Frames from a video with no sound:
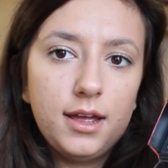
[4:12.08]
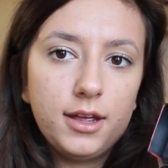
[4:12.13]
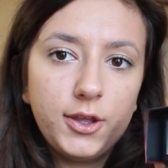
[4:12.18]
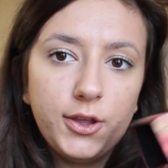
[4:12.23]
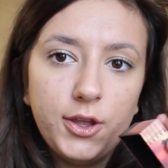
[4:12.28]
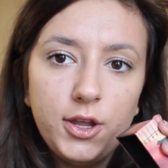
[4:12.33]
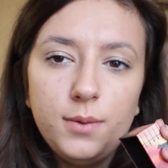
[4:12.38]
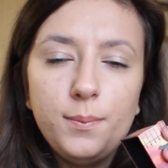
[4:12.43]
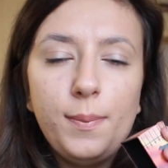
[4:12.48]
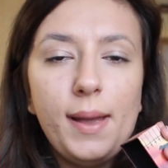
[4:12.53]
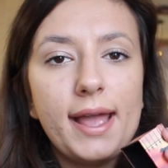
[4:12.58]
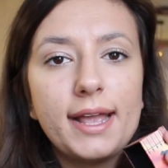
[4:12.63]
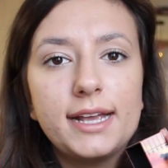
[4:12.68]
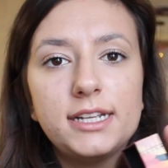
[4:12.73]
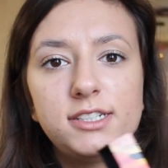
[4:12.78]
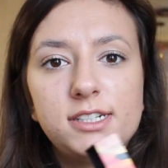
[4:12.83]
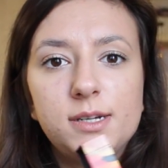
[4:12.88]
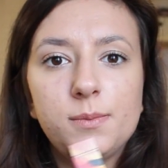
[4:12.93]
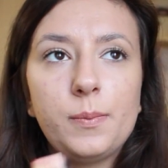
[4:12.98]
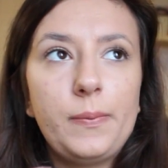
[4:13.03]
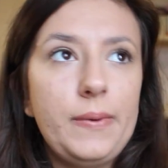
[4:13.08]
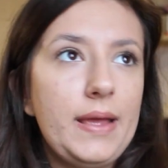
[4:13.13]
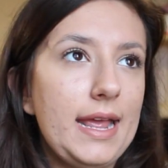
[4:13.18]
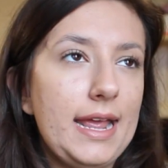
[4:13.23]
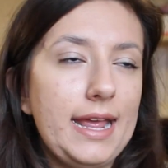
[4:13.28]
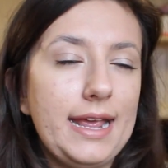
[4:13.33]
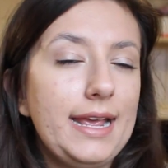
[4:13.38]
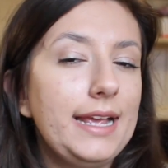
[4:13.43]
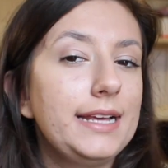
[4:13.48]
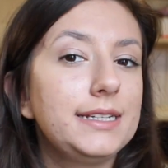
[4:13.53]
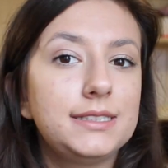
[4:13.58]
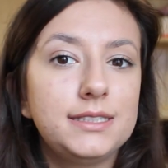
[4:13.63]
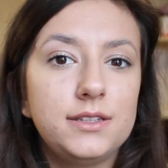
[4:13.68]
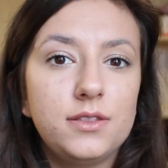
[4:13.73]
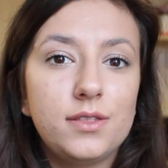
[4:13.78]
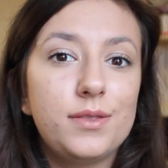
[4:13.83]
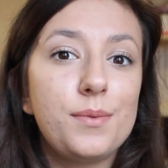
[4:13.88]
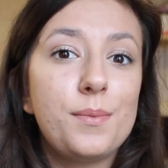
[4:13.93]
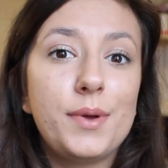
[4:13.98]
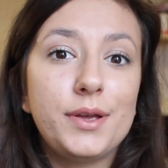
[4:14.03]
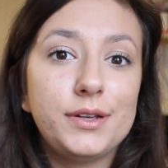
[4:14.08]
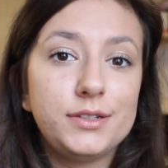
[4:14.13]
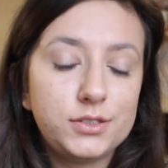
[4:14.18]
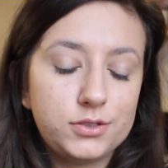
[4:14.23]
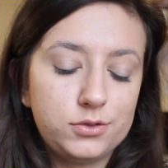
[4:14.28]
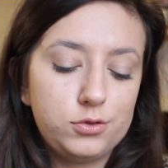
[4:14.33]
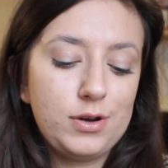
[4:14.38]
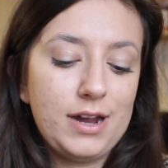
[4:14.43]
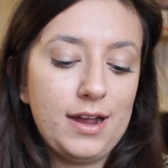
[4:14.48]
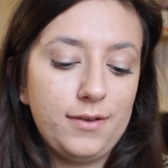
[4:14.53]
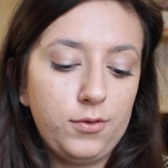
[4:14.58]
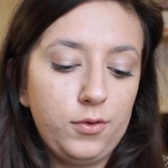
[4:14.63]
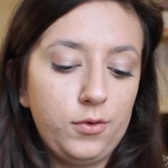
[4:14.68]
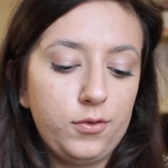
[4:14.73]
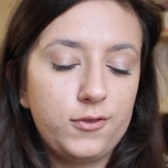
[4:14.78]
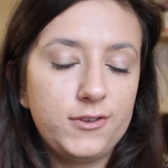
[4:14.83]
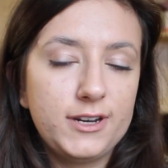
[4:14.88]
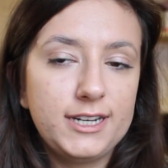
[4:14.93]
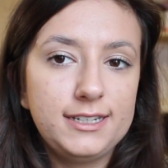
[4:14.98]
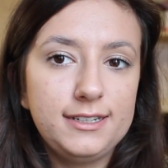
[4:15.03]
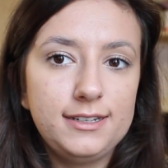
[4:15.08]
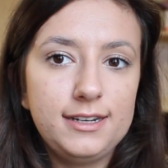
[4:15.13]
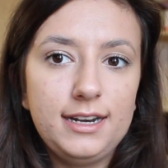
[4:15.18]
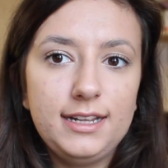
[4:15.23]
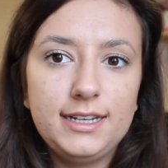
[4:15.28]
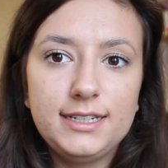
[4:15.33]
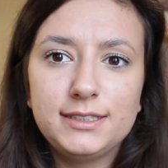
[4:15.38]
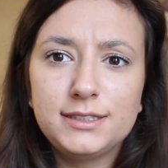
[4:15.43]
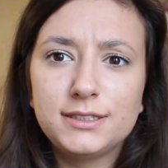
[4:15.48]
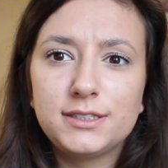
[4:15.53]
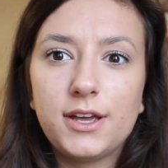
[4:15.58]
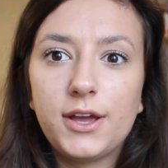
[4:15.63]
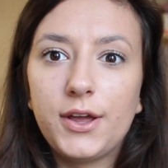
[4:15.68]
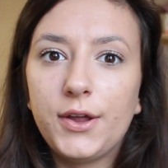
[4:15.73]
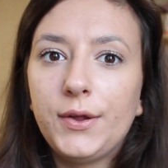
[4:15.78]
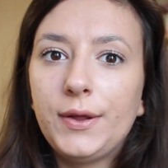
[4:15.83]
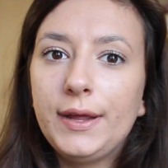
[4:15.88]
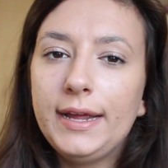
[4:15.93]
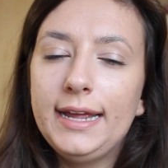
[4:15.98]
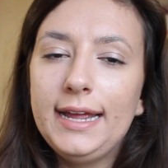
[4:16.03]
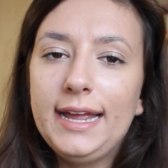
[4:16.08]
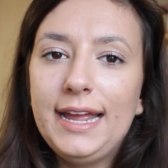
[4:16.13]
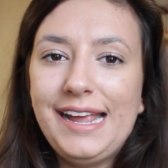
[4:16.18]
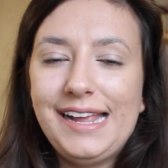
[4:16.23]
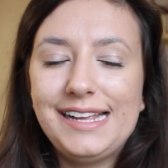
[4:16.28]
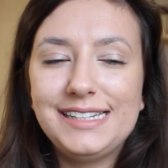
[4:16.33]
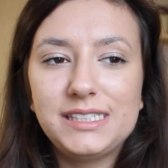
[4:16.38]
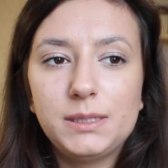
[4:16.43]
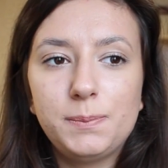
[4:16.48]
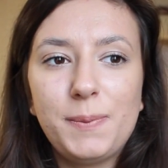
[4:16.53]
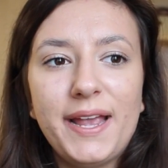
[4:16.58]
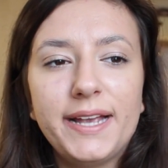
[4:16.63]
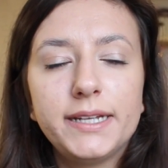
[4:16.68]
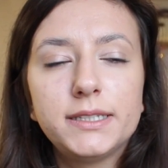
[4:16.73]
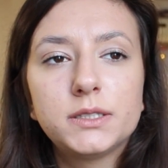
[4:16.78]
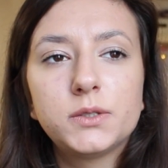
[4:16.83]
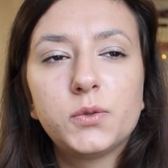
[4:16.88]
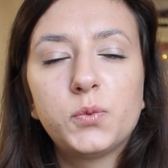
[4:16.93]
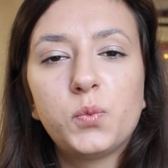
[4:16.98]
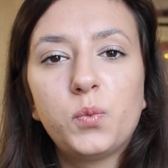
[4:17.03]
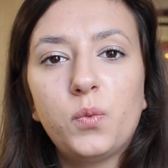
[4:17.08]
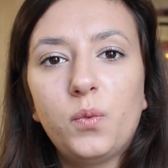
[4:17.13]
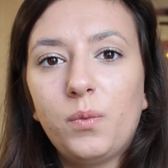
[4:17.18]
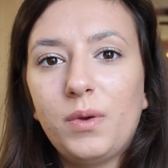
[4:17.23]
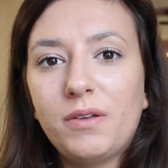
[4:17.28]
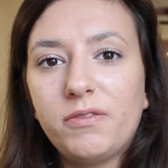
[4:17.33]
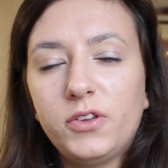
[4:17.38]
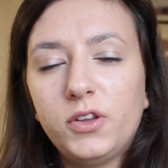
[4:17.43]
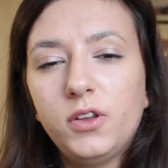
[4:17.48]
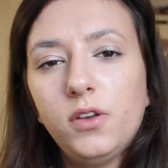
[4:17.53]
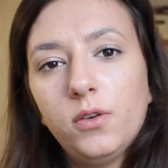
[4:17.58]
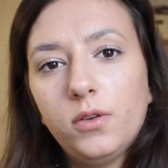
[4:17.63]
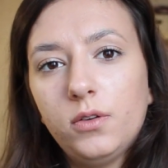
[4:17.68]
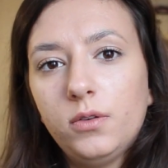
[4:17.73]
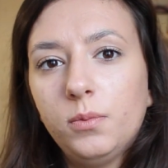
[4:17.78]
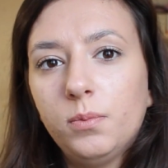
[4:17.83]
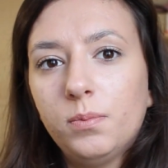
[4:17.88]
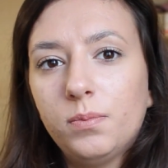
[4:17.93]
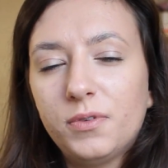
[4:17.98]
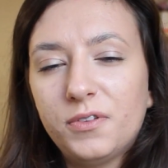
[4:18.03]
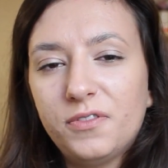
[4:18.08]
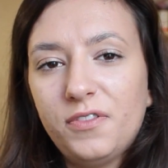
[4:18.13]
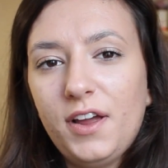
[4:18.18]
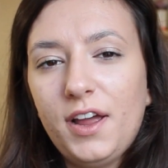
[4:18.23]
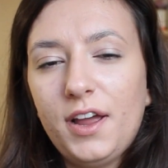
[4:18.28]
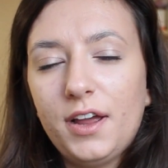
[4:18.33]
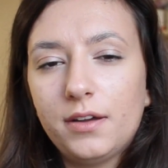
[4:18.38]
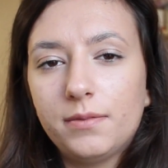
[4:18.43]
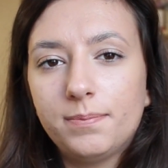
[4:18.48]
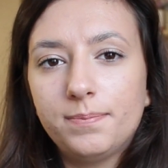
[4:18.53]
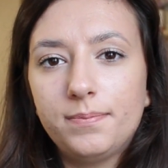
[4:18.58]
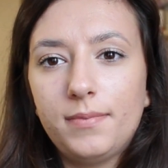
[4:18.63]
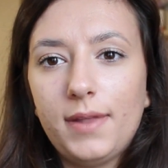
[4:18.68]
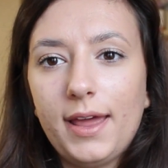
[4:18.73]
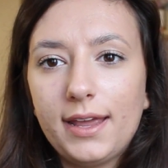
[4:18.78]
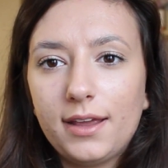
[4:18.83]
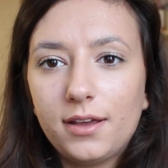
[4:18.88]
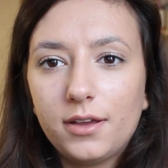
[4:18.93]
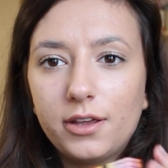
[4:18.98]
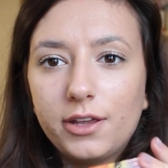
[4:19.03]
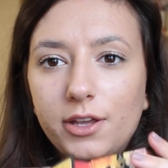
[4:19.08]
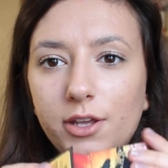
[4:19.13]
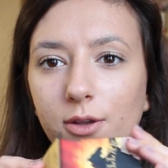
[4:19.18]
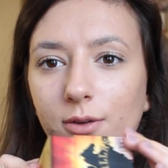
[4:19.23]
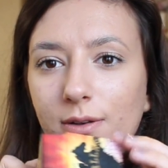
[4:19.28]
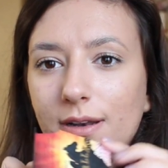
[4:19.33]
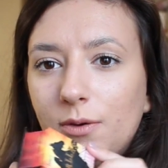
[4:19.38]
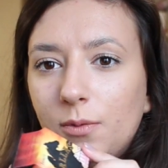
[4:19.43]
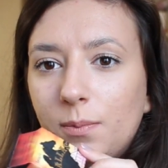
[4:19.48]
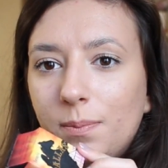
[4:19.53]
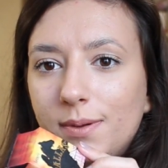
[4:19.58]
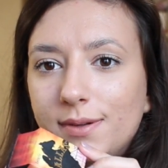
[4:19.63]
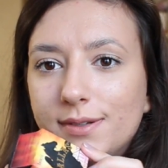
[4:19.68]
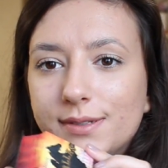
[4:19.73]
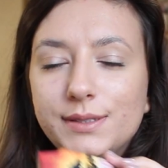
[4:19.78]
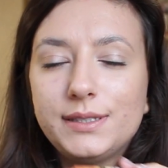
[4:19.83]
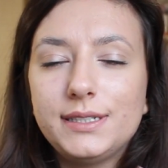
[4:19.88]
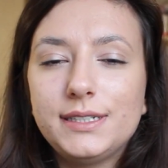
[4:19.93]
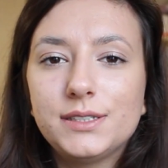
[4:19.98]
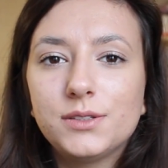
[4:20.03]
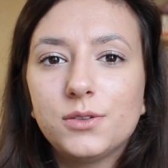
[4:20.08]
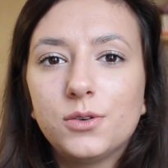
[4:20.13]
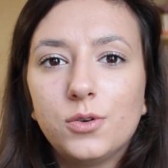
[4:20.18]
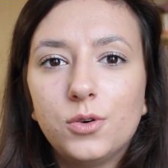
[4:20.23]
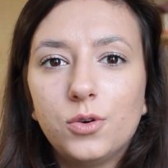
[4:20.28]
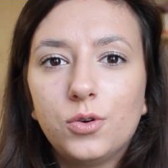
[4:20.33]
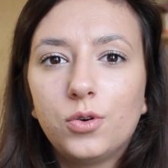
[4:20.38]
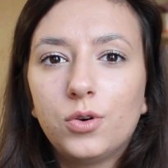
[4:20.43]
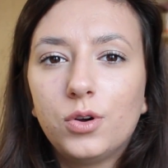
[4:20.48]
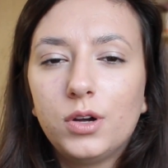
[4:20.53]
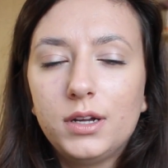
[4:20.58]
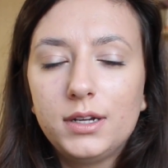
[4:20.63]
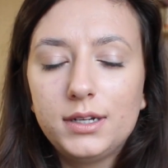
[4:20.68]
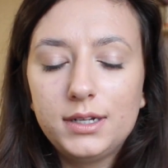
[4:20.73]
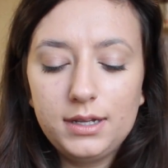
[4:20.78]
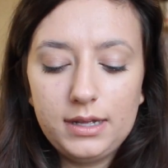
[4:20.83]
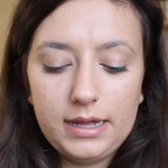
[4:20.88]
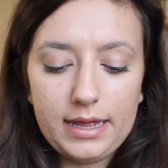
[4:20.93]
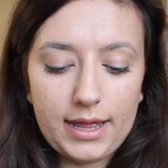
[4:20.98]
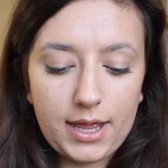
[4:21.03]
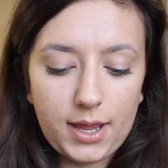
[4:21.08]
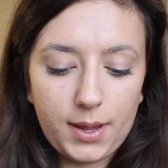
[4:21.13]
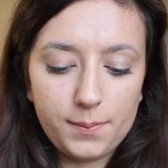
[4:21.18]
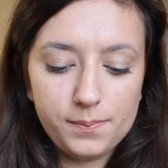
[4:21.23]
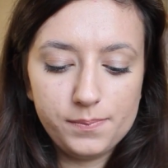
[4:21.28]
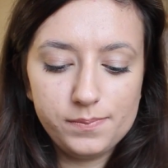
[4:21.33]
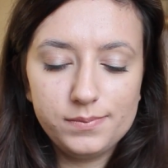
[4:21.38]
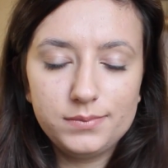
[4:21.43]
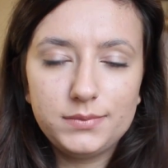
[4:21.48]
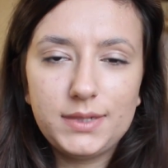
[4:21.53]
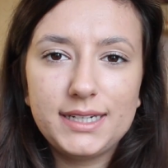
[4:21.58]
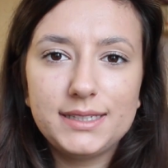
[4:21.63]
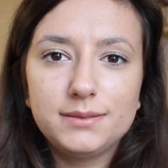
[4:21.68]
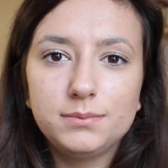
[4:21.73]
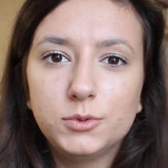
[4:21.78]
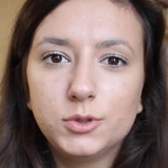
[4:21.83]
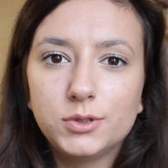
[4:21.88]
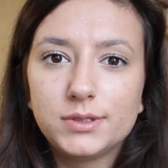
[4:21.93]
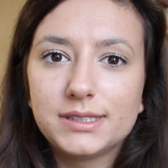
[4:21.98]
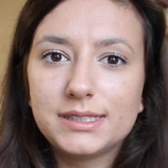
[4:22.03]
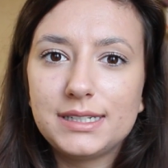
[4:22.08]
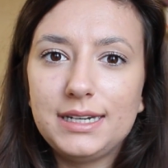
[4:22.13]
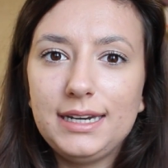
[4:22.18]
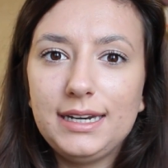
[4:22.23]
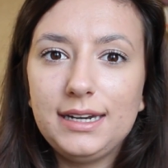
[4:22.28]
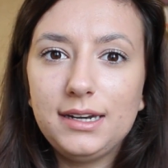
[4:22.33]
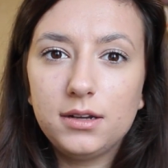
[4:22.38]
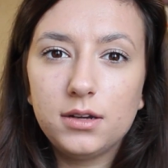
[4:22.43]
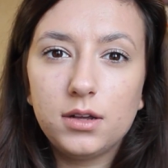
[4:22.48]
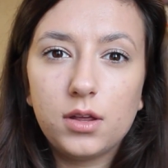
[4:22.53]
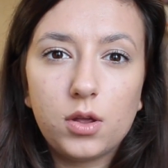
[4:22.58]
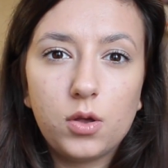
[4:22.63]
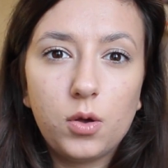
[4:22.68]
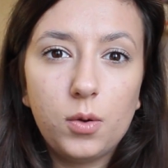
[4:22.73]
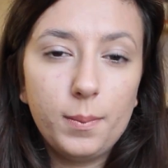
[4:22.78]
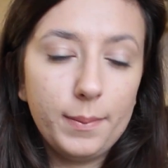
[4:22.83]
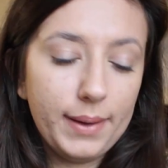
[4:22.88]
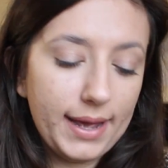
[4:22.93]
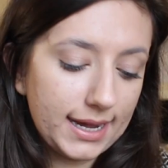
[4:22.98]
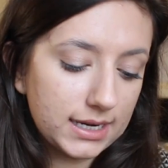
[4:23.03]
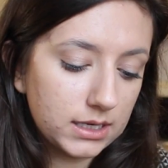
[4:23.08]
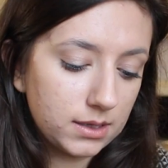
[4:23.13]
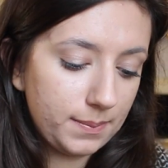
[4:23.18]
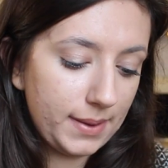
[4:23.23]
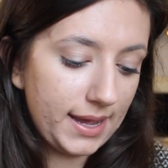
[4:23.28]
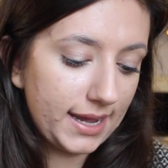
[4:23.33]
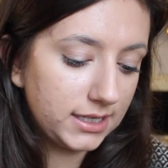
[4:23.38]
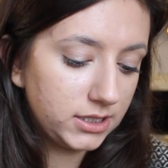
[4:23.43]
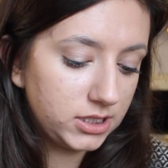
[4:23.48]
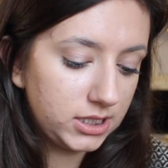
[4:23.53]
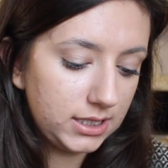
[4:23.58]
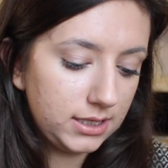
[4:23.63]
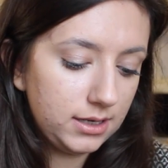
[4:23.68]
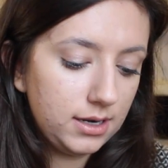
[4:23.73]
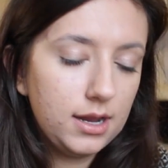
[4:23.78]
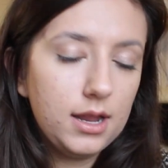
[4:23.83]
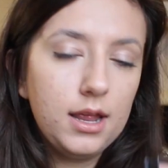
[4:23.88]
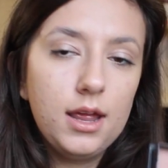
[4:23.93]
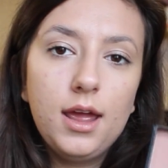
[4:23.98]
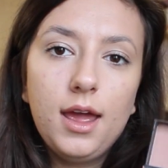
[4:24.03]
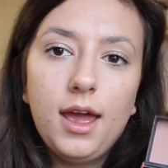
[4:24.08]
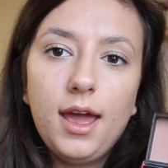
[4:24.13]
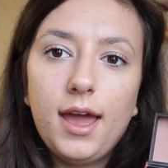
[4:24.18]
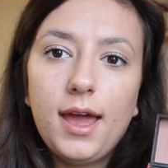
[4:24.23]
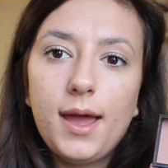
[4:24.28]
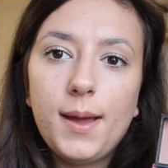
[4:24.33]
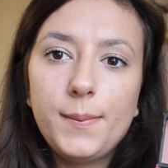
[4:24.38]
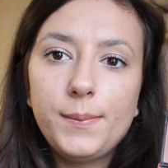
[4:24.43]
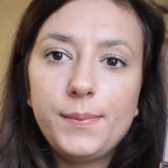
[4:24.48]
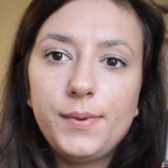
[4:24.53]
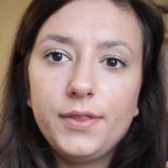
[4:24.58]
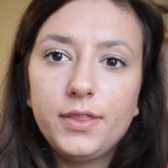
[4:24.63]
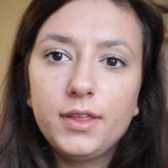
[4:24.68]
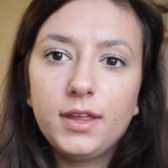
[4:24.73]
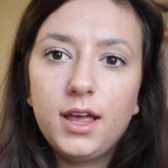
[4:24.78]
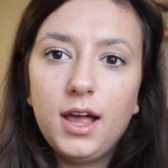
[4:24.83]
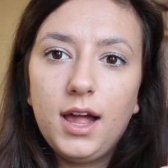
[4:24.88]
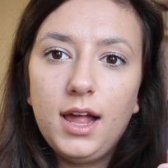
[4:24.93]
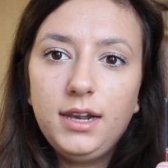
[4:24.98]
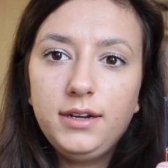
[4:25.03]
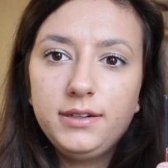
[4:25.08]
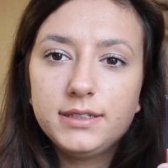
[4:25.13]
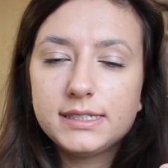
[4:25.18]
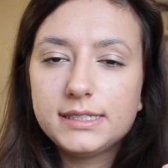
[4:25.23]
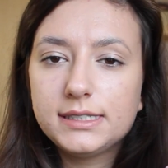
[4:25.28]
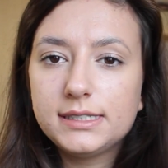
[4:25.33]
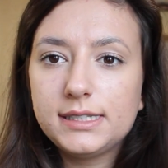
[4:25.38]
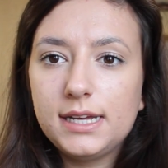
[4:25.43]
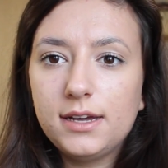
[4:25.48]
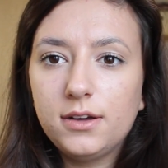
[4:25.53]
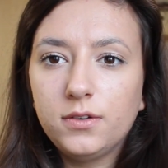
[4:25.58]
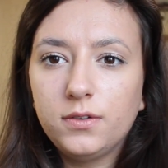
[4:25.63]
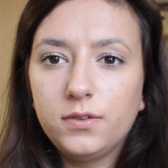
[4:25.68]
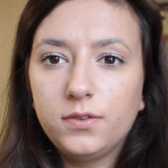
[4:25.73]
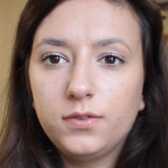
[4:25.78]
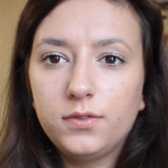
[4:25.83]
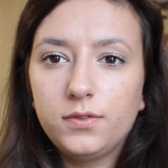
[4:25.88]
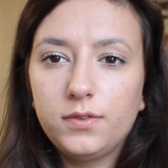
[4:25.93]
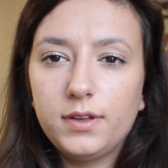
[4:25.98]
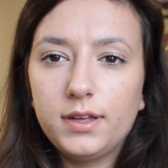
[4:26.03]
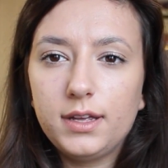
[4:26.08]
Cute packaging, but it isn't the most travel friendly, so it depends whether you prefer like cute little boxes or like more sleek compact packaging. But the colour itself